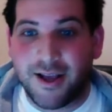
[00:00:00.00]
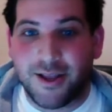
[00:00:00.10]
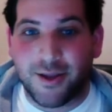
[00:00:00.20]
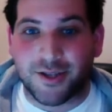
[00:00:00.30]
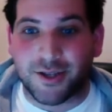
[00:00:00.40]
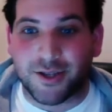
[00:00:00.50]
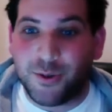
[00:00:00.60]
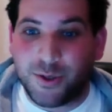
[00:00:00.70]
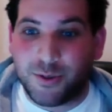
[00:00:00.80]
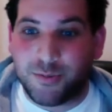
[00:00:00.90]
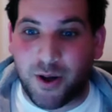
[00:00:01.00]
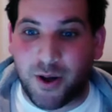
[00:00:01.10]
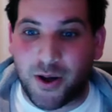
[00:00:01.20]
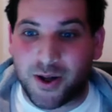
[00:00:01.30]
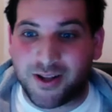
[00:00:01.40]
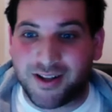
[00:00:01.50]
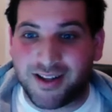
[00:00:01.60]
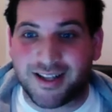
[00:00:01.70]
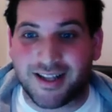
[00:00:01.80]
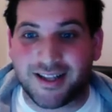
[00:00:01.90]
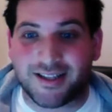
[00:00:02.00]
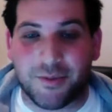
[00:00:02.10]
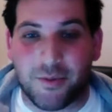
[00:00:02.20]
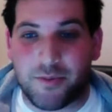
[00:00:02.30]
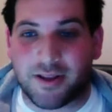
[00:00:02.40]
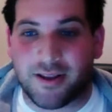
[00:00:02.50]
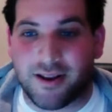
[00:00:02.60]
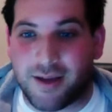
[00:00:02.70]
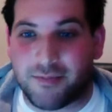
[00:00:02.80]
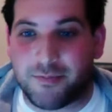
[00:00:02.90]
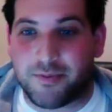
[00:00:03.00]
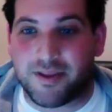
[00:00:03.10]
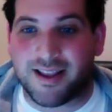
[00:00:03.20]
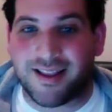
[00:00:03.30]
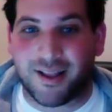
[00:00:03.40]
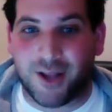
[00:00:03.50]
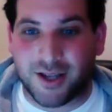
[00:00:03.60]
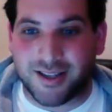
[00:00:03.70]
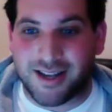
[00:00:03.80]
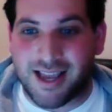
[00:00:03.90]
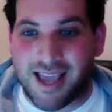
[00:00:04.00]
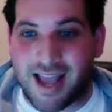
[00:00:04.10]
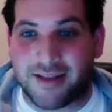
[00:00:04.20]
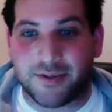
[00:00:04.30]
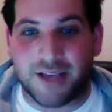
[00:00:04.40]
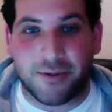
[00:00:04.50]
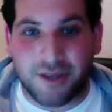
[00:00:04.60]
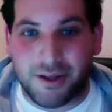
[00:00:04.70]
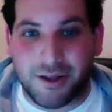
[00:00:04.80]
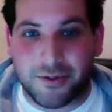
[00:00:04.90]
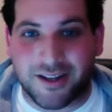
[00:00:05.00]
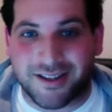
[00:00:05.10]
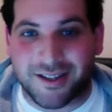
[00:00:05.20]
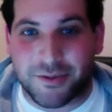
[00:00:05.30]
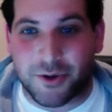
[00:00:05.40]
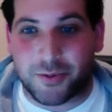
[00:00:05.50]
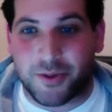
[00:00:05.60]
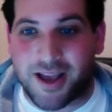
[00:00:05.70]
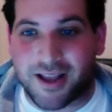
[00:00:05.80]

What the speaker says: There was a loose ball, and then someone picked it up, and then they lost it again. It was the Clippers had a similar play in the